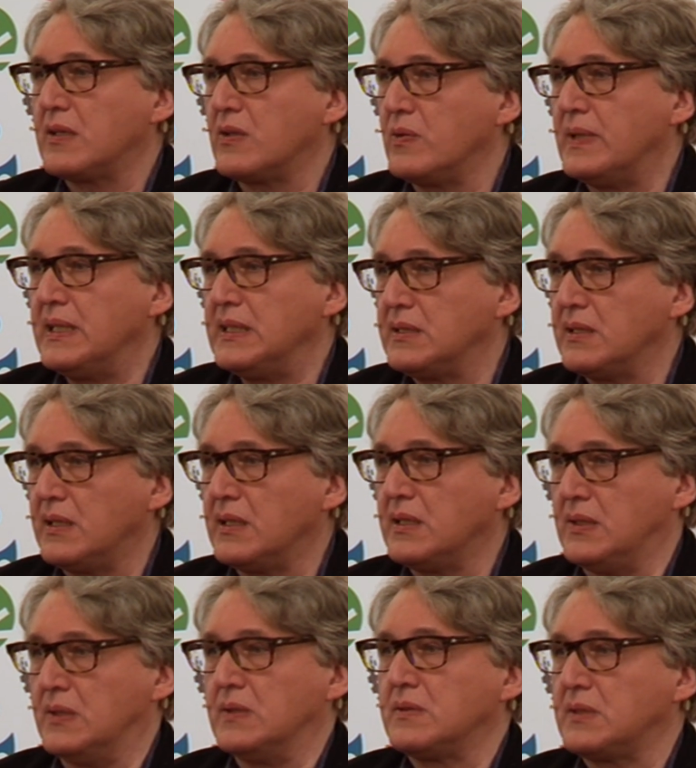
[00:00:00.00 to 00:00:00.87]
quite a
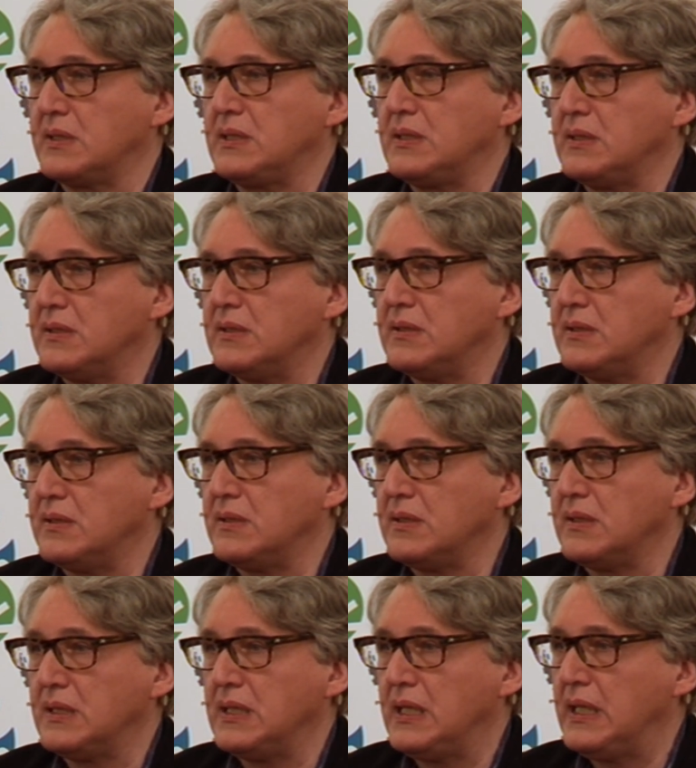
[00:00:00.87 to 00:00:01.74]
lot,
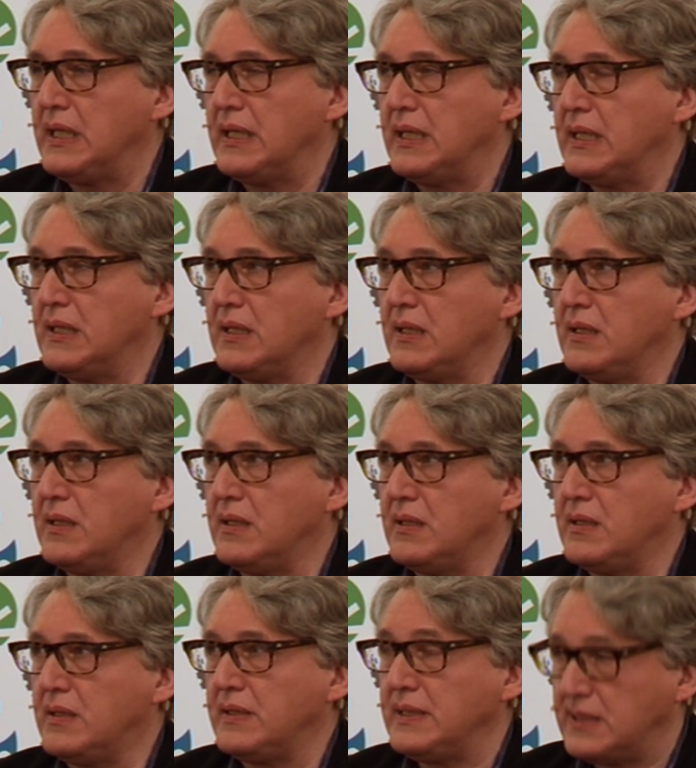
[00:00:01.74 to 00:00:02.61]
yeah,
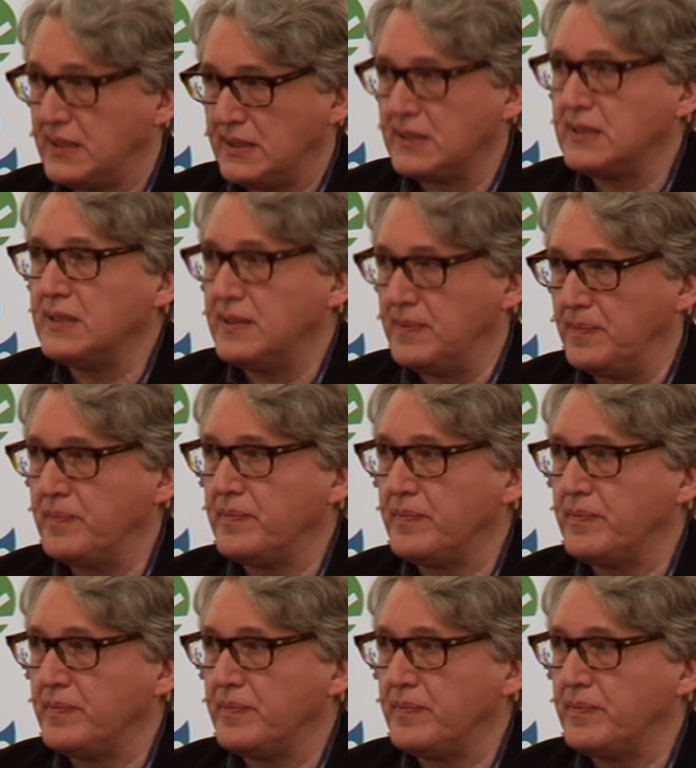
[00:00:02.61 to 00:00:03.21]
recently.